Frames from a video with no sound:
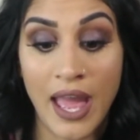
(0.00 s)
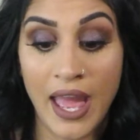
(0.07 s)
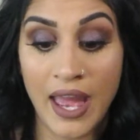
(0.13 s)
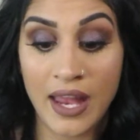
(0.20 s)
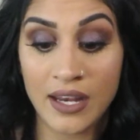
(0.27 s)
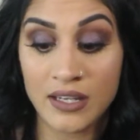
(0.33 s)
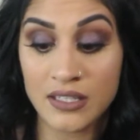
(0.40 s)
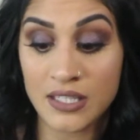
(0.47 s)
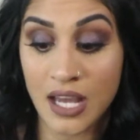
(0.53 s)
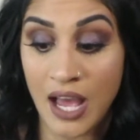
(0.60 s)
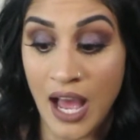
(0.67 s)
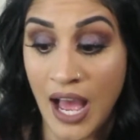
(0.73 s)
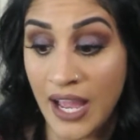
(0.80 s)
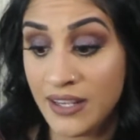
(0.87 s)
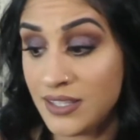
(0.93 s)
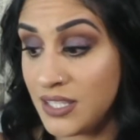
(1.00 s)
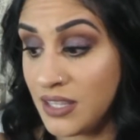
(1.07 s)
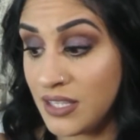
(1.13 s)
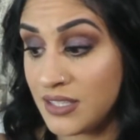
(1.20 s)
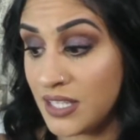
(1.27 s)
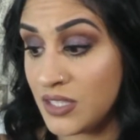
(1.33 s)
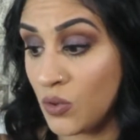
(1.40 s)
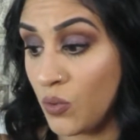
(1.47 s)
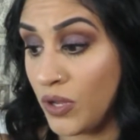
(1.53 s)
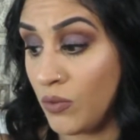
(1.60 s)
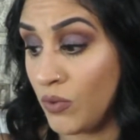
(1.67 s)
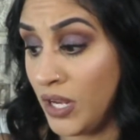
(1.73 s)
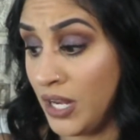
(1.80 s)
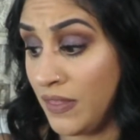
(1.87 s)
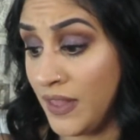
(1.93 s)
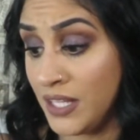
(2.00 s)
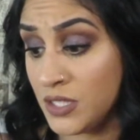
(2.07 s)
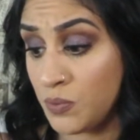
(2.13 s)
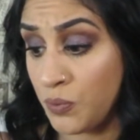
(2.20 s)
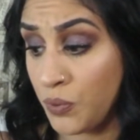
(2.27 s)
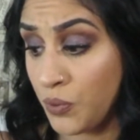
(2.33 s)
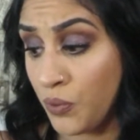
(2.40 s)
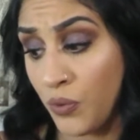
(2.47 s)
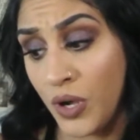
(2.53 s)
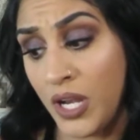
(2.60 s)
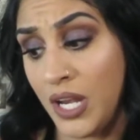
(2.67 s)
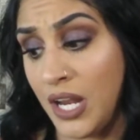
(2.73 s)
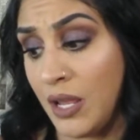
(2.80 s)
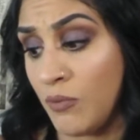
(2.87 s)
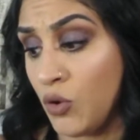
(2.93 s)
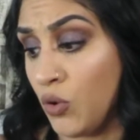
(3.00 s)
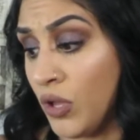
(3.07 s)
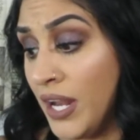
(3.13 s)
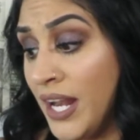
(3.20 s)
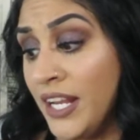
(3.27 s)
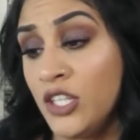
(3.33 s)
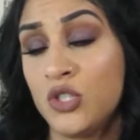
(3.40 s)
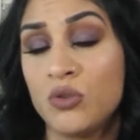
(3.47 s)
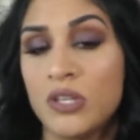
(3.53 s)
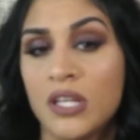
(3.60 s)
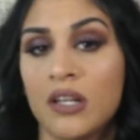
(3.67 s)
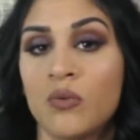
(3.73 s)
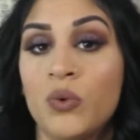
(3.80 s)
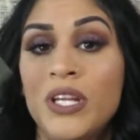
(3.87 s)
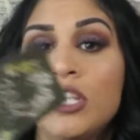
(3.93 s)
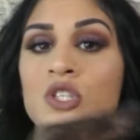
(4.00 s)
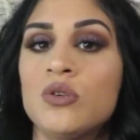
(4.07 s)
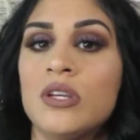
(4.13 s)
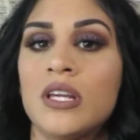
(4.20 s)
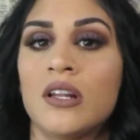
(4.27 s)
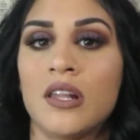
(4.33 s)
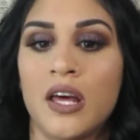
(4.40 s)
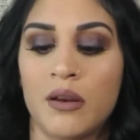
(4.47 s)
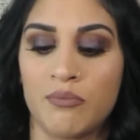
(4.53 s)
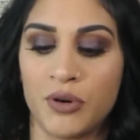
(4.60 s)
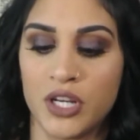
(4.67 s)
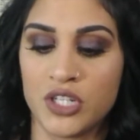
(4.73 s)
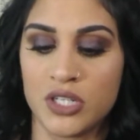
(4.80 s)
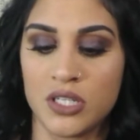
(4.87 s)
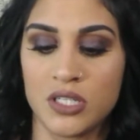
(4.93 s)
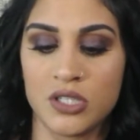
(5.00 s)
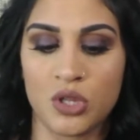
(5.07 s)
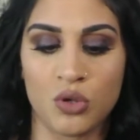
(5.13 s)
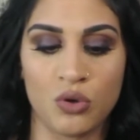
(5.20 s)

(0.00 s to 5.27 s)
and I see this as a win-win, and that's pretty damn cool. And we do get a lot of brushes